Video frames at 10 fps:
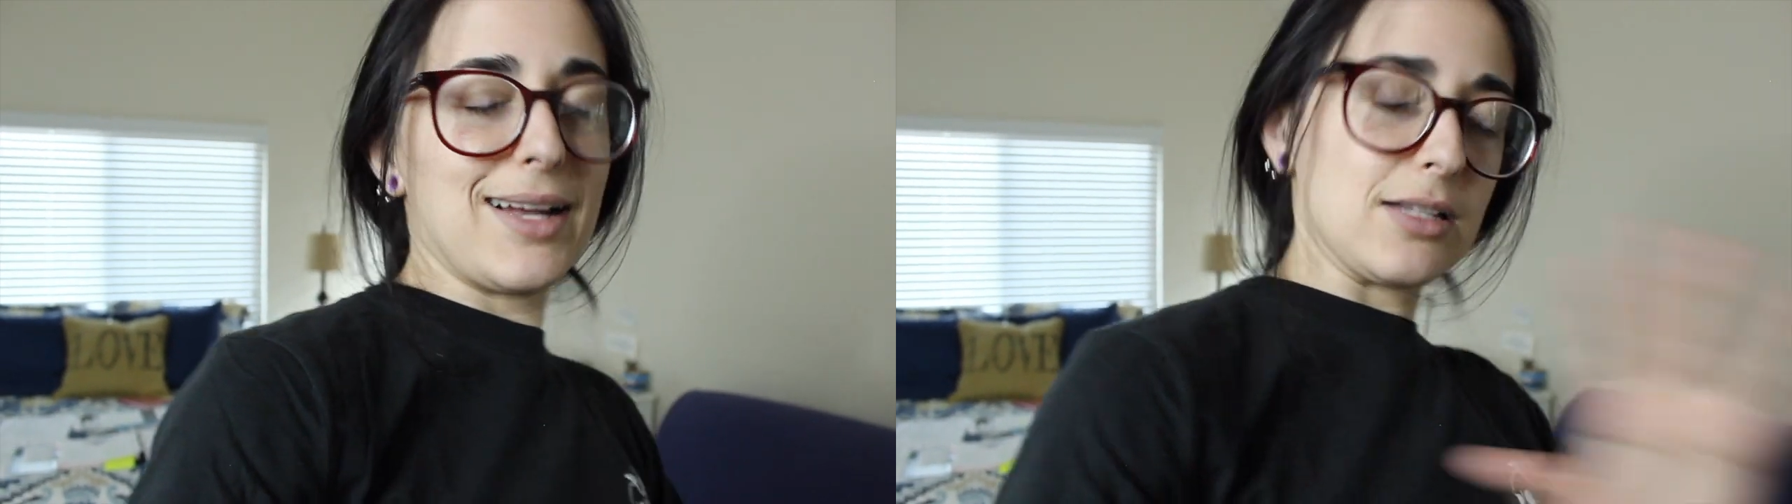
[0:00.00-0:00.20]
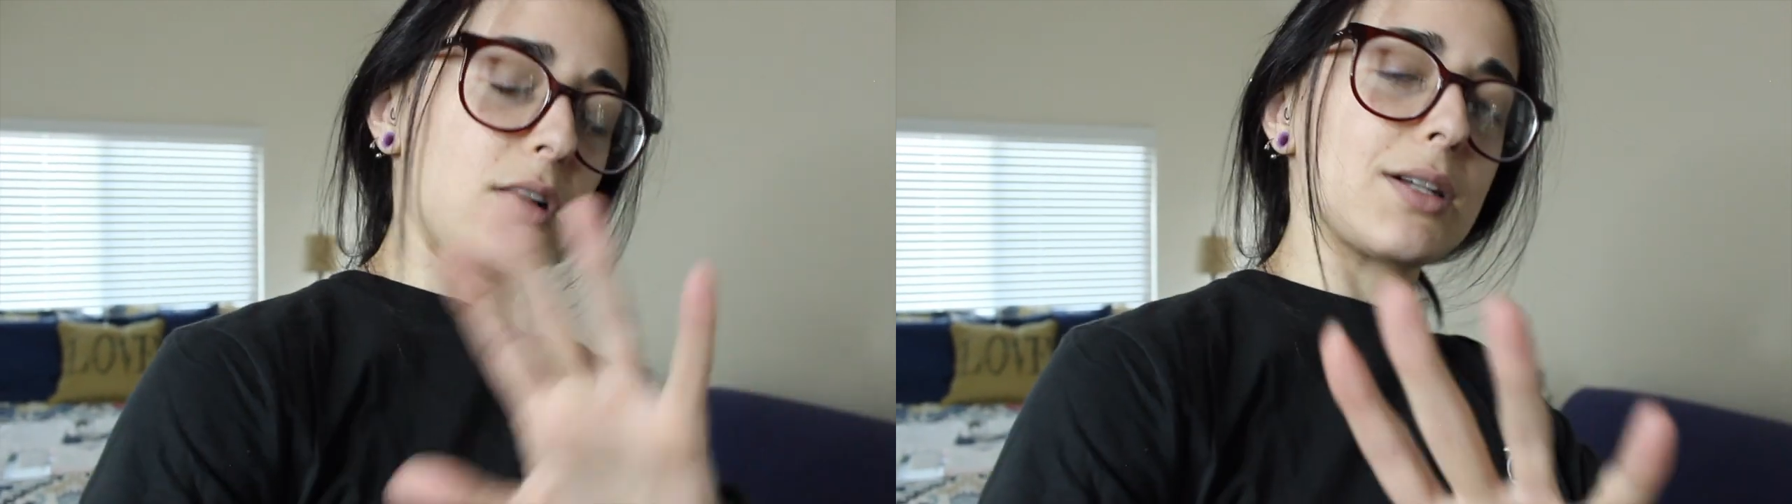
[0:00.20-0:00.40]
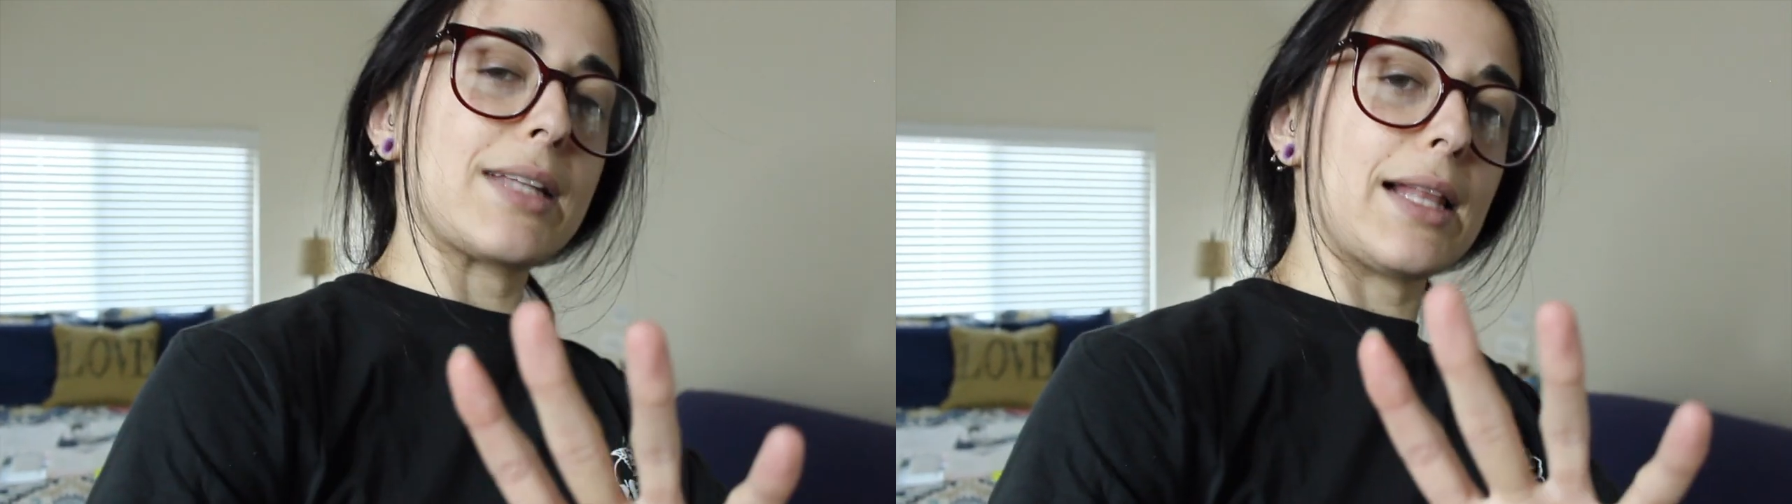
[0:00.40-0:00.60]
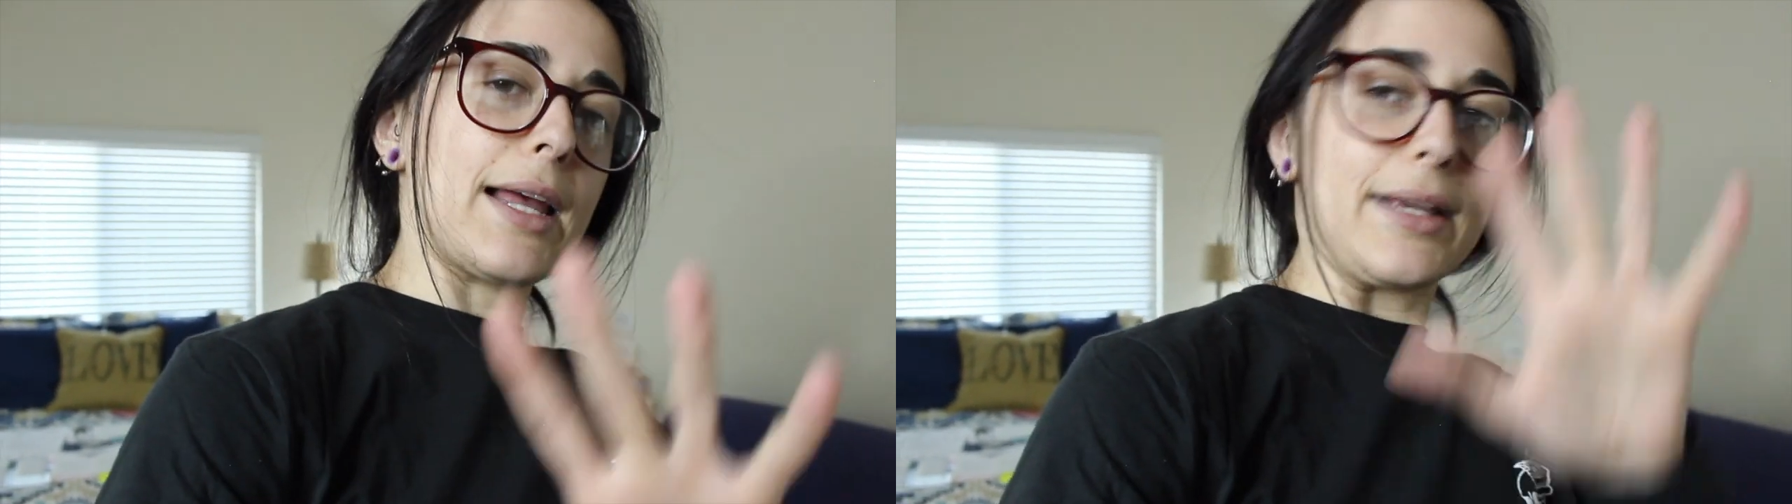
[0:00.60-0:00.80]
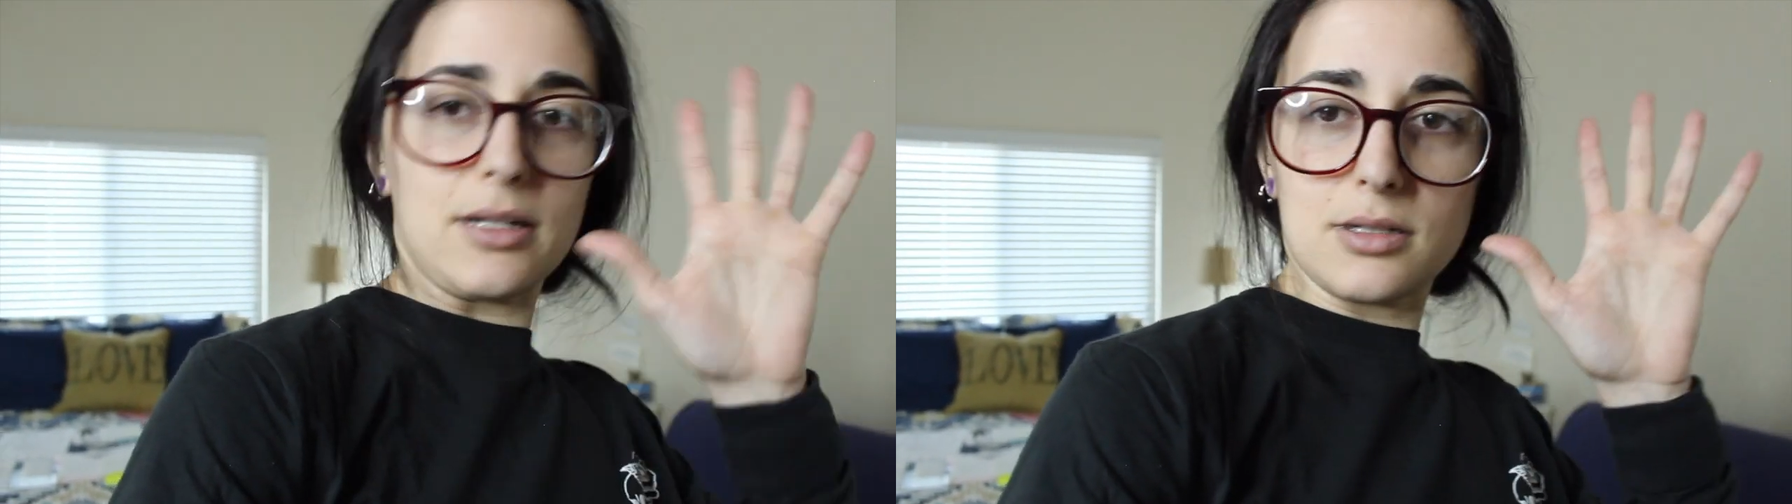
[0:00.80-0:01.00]
as long as they
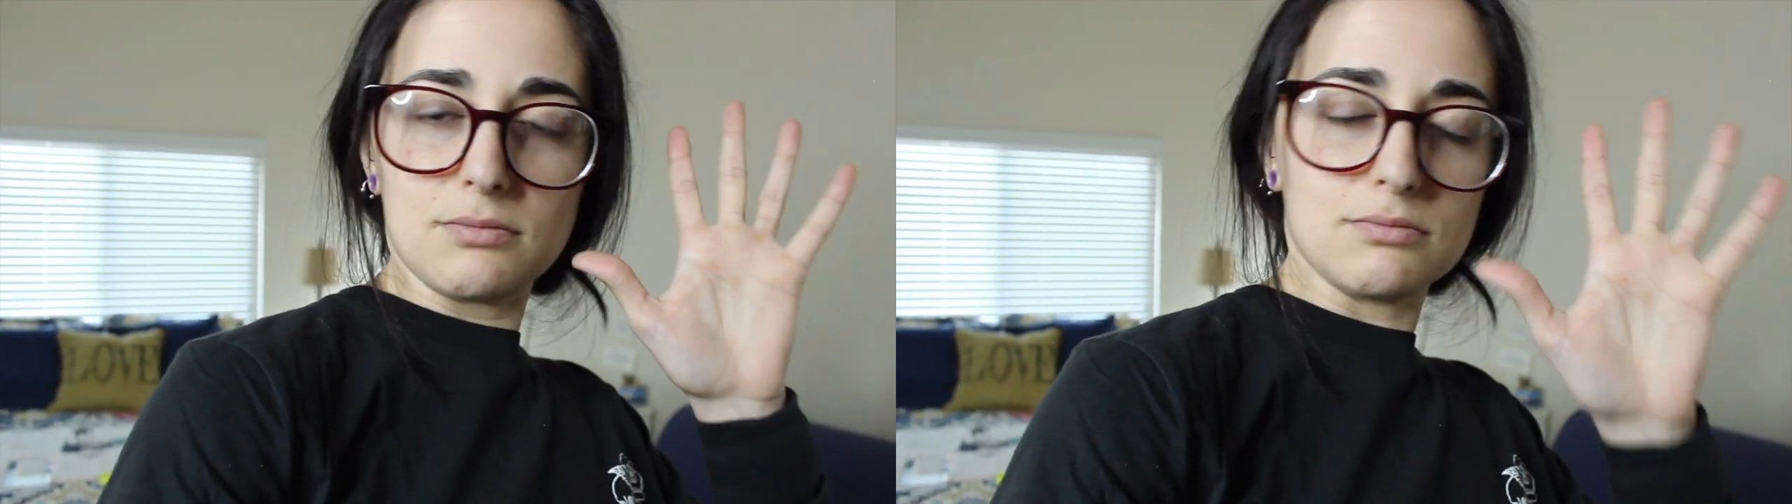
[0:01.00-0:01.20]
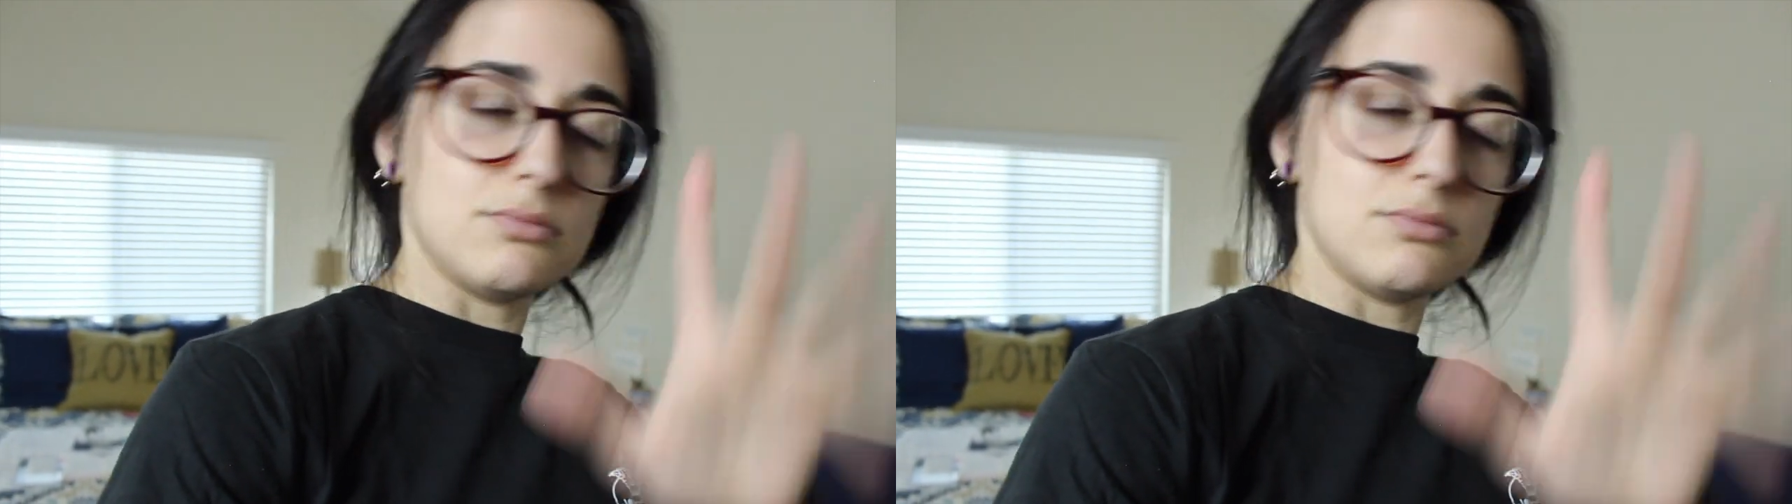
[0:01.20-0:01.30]
like it.